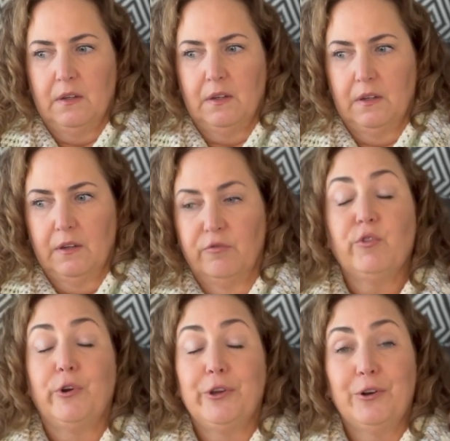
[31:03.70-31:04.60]

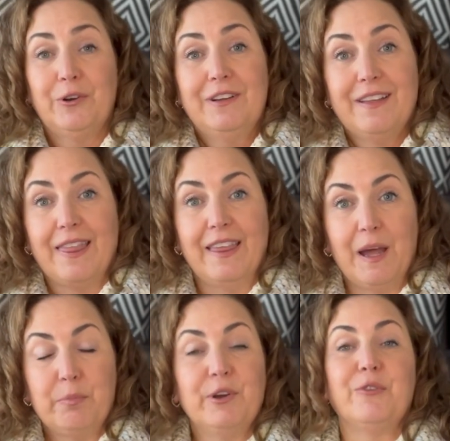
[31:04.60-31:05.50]
royal
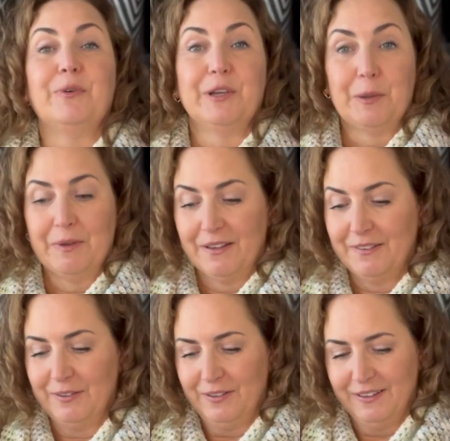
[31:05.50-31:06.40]
that Prince William
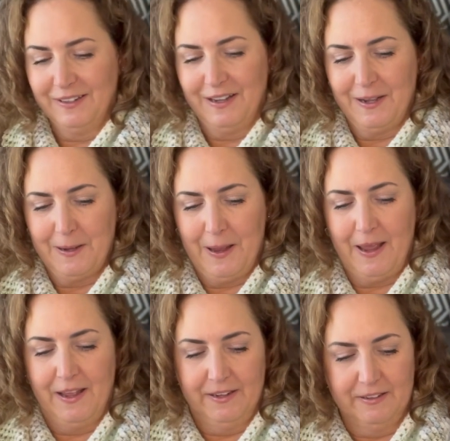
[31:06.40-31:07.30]
is.
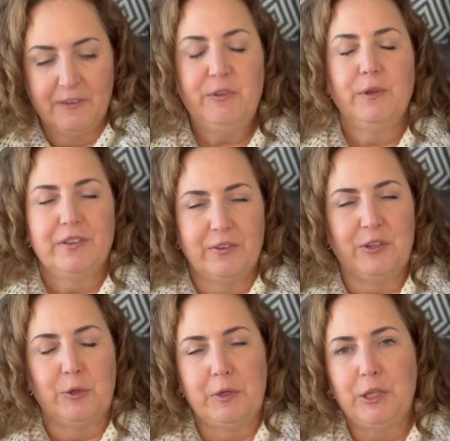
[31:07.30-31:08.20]
And if you listen
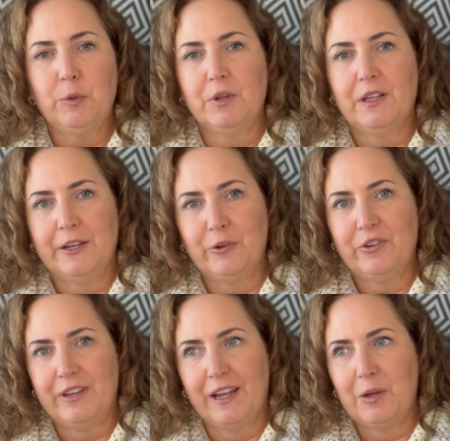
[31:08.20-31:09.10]
to it, you will
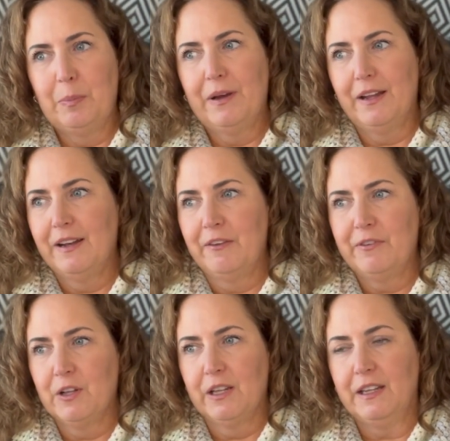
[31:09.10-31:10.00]
understand. But I
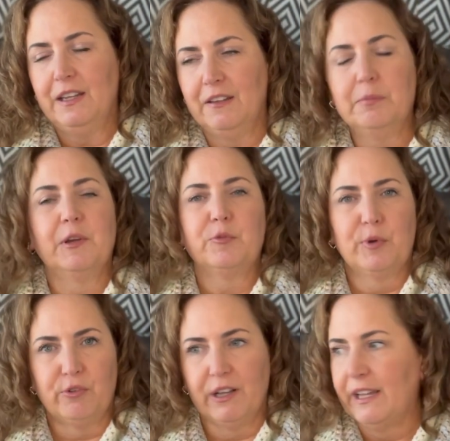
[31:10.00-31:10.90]
feel like he's much
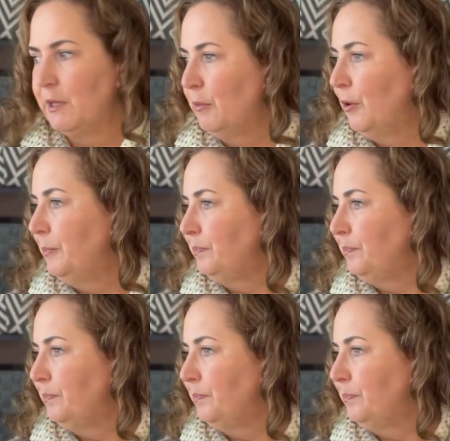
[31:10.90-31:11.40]
more relatable.